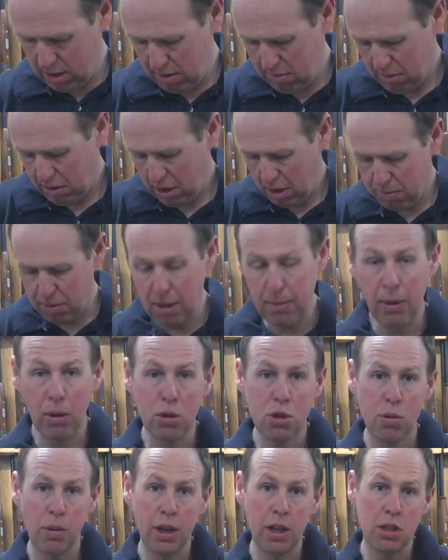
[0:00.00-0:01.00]
We're going to be
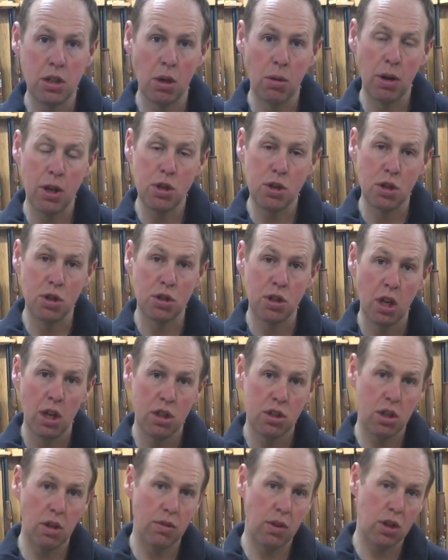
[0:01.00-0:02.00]
about 22 inches.
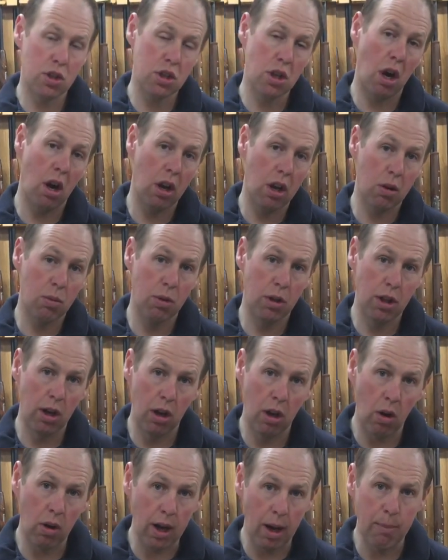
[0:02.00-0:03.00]
So if you started with a
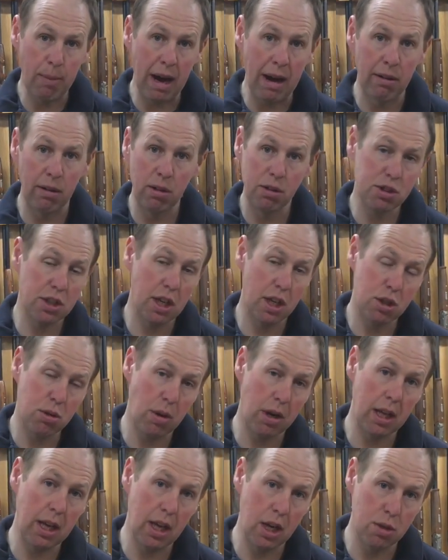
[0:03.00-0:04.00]
longer barrel, say a
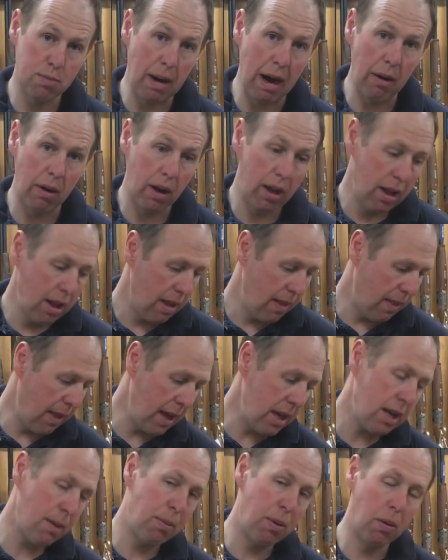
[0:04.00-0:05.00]
20-inch barrel,
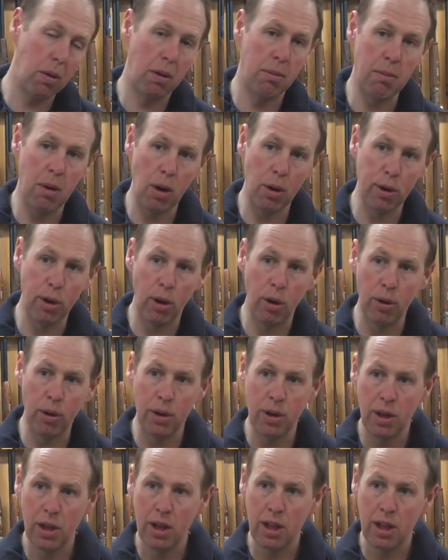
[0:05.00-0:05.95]
then you put the mod on.